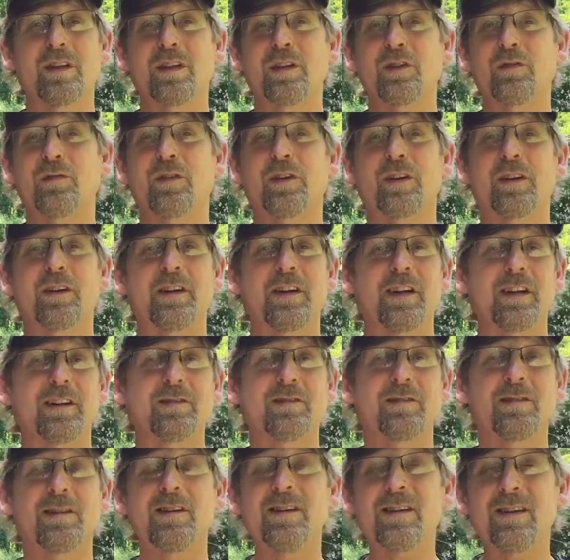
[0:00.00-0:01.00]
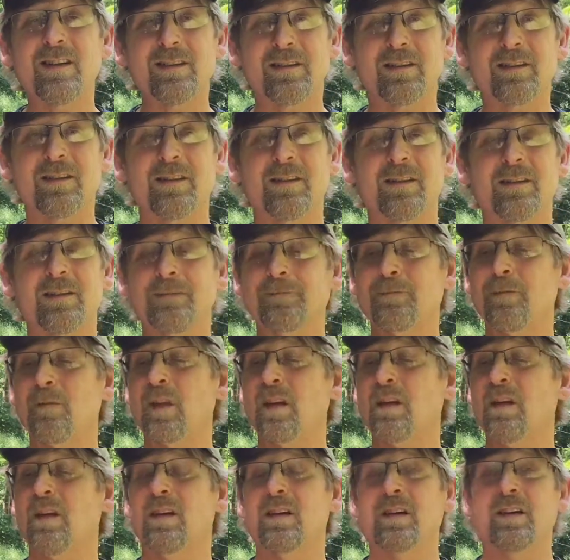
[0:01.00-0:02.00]
these for your next hunt,
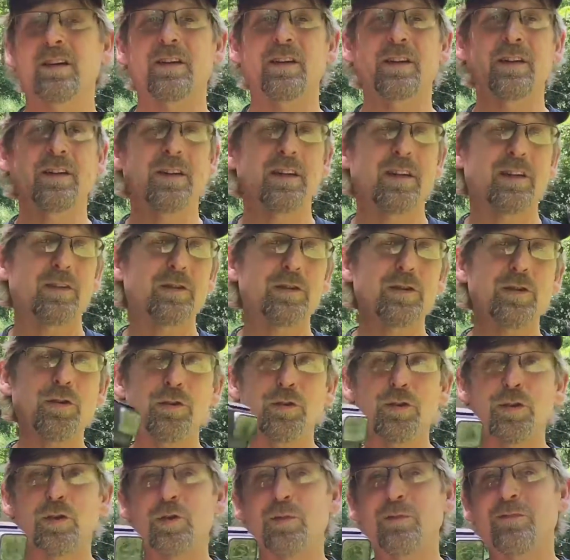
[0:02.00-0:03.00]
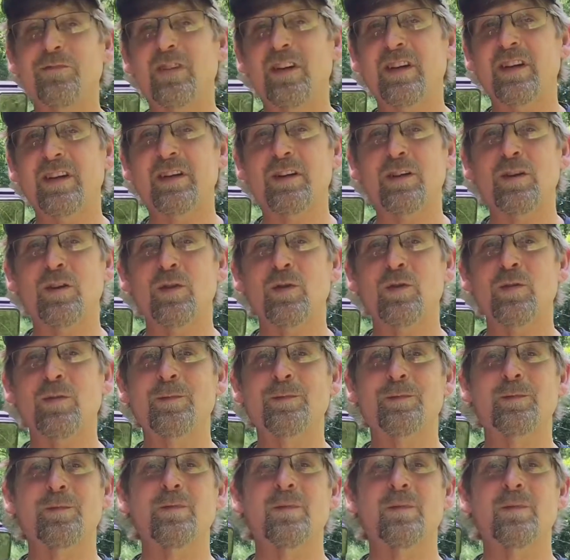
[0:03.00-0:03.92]
your next YouTube video,